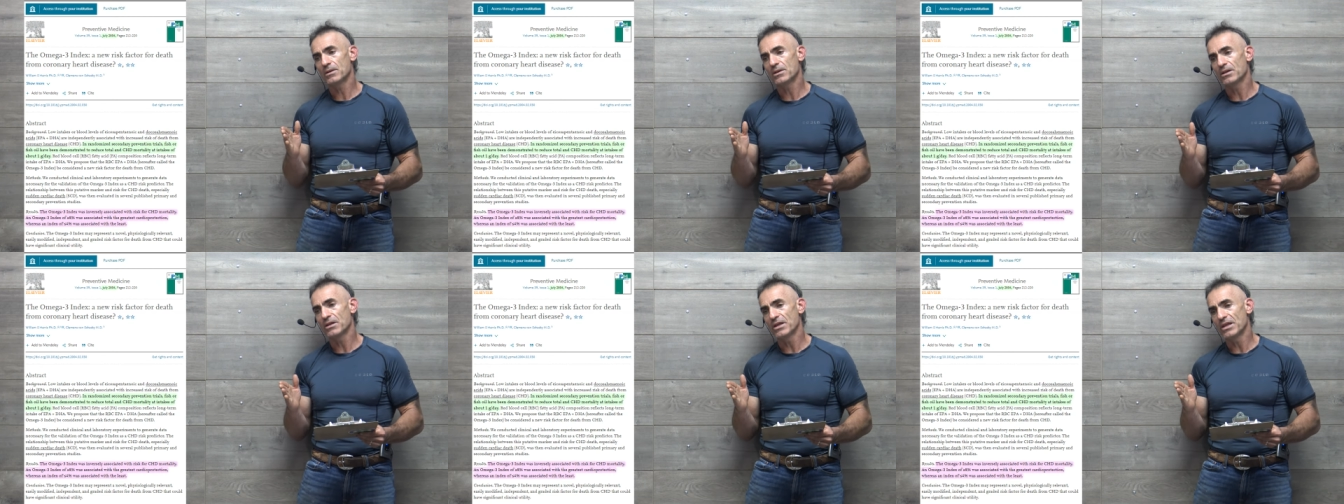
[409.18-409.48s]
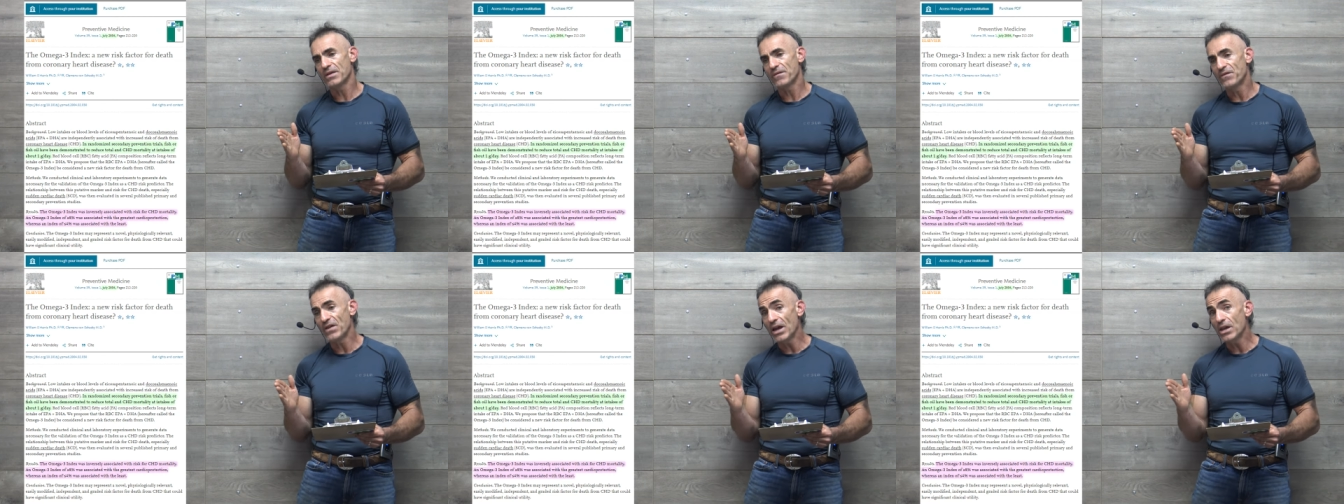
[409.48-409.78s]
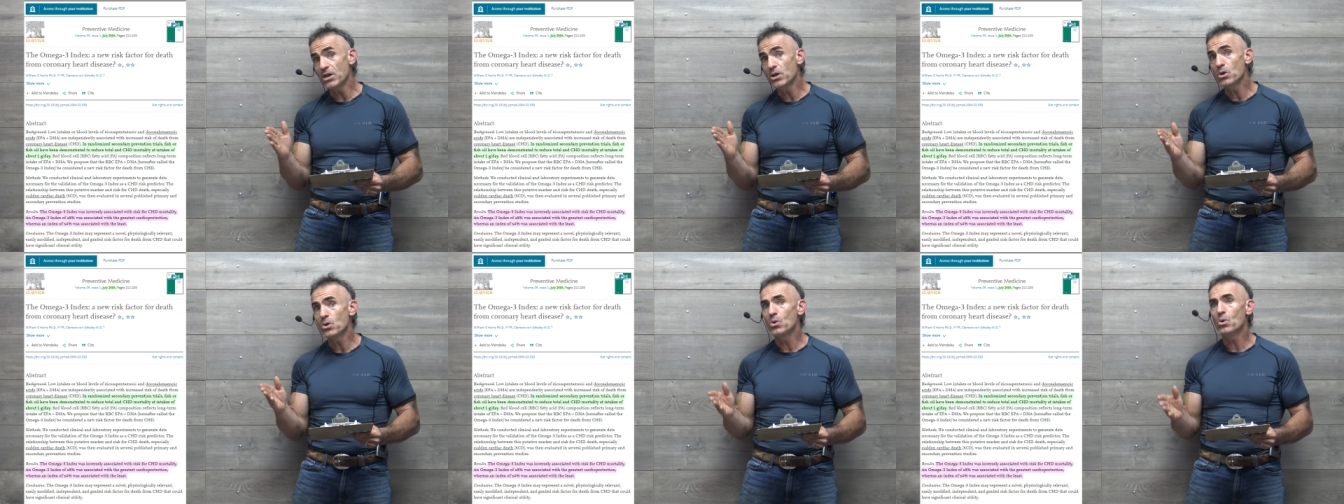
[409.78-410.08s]
the
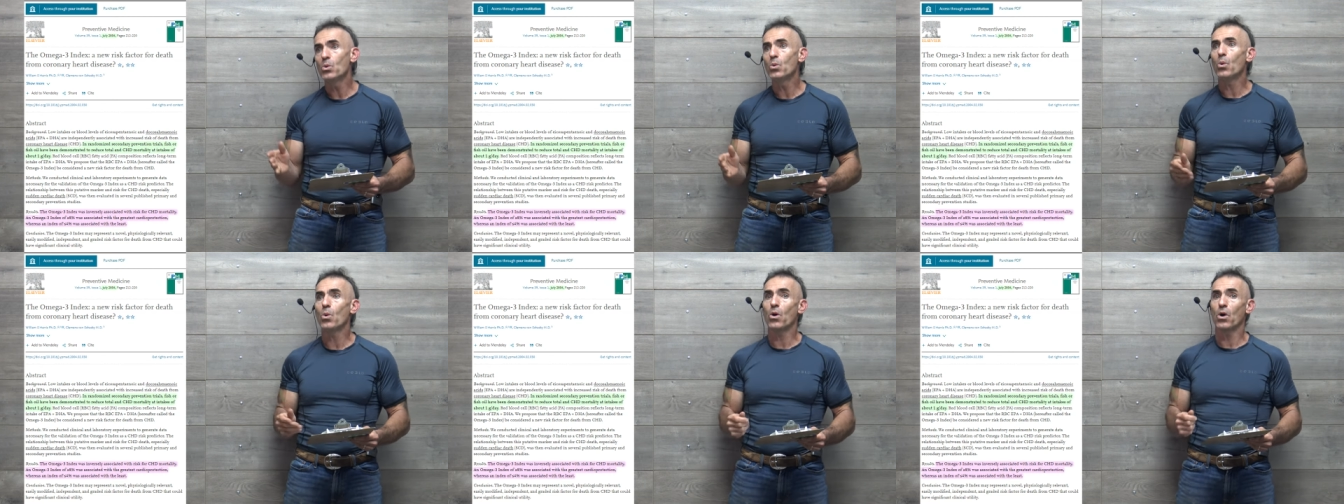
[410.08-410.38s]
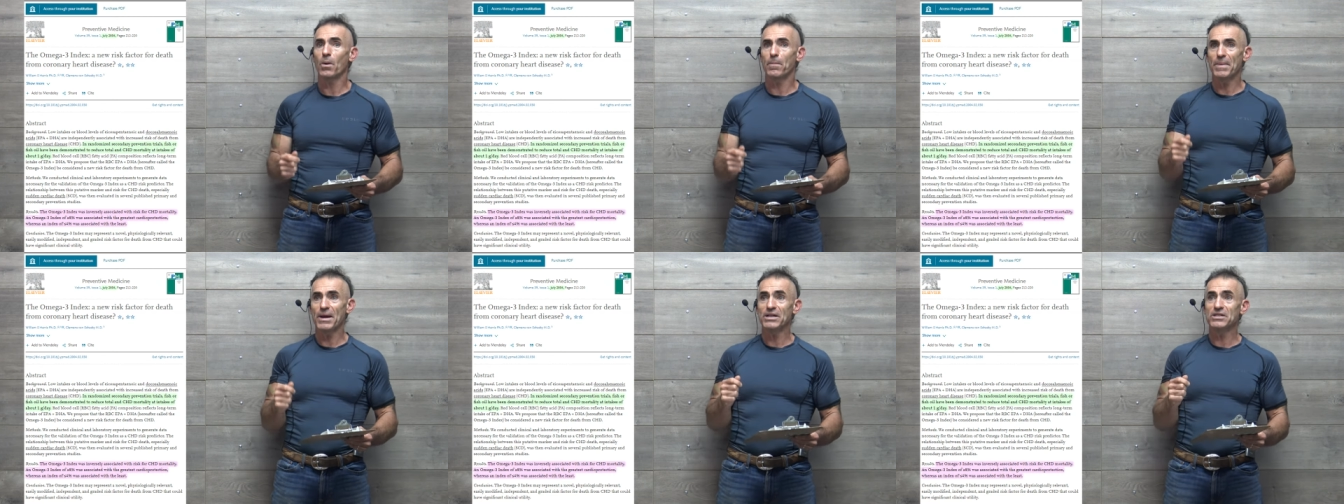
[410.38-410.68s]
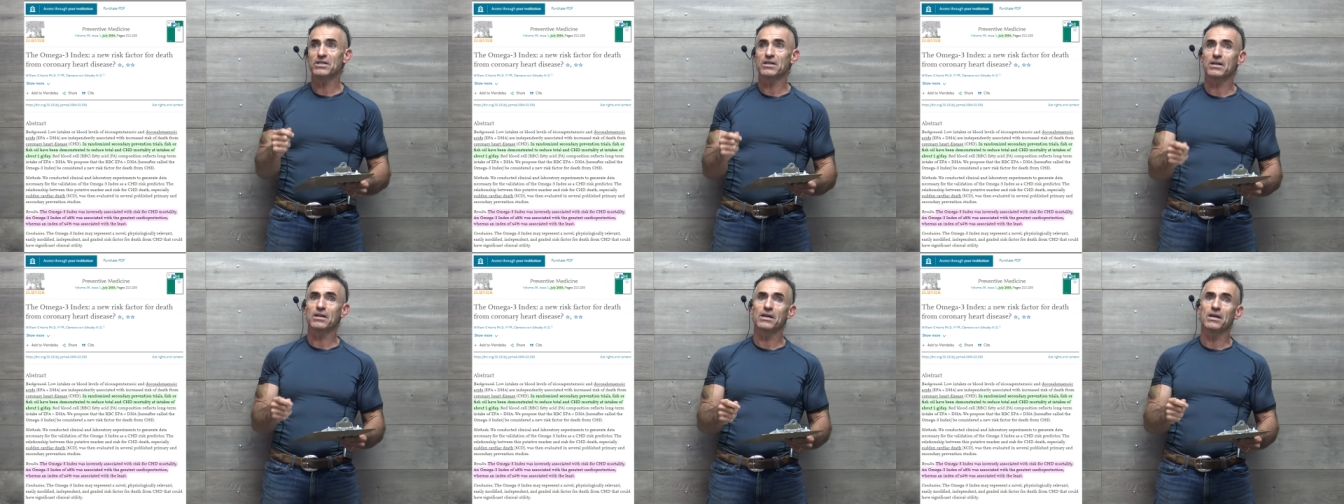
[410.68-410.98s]
venue or
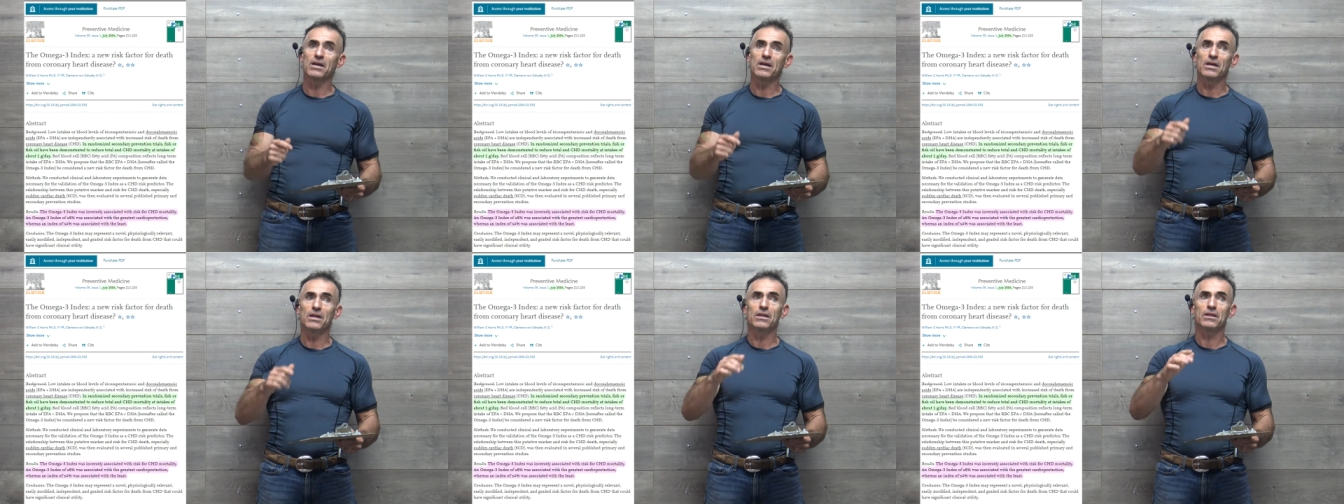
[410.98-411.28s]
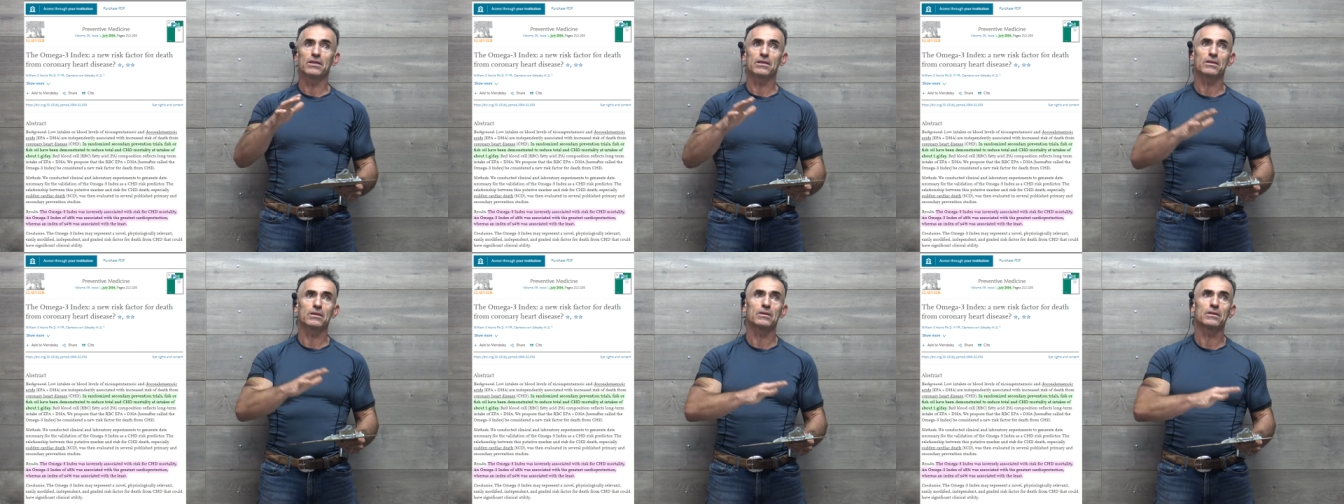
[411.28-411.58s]
basically